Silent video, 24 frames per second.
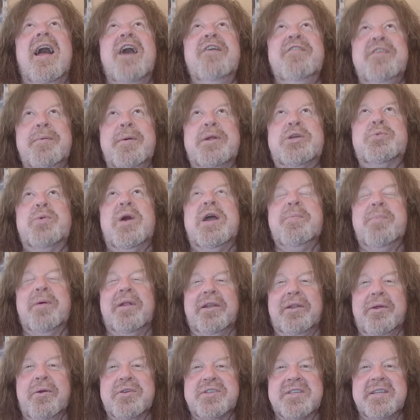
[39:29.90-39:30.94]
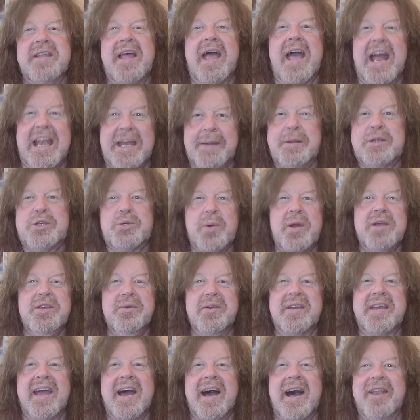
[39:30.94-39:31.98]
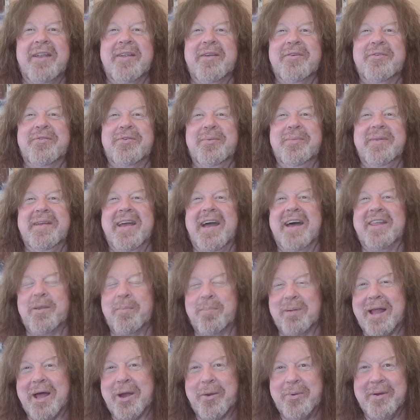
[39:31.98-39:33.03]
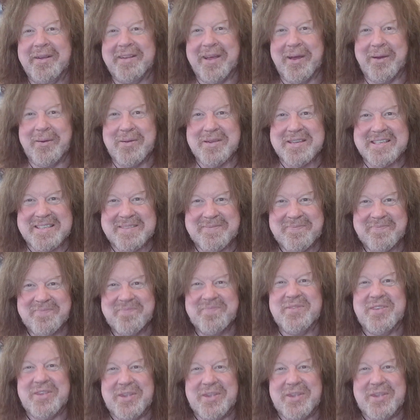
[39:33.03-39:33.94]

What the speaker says: Every Which Way But Loose and Any Which Way You Can from the Black Widows.